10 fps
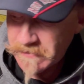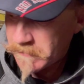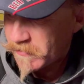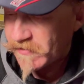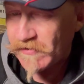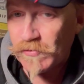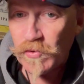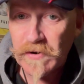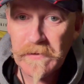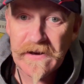but it is
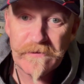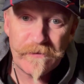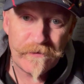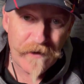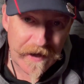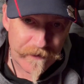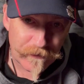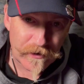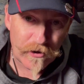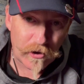one of my
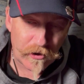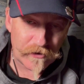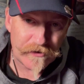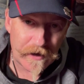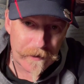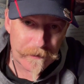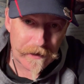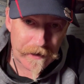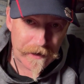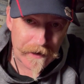favorite all-time
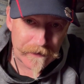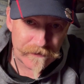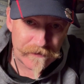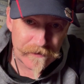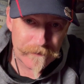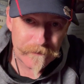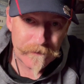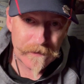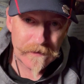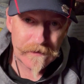cards,
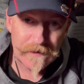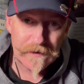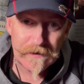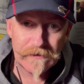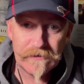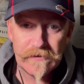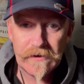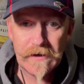is